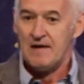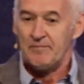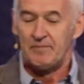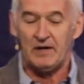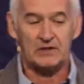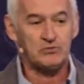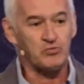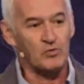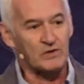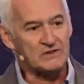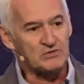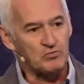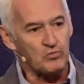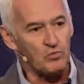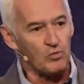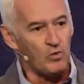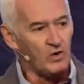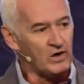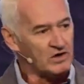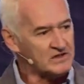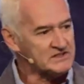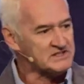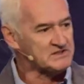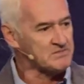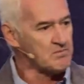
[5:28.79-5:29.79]
But what
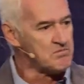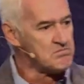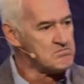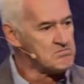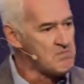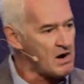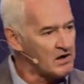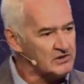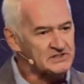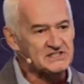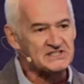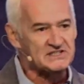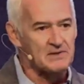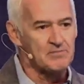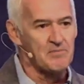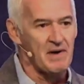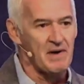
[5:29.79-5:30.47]
was most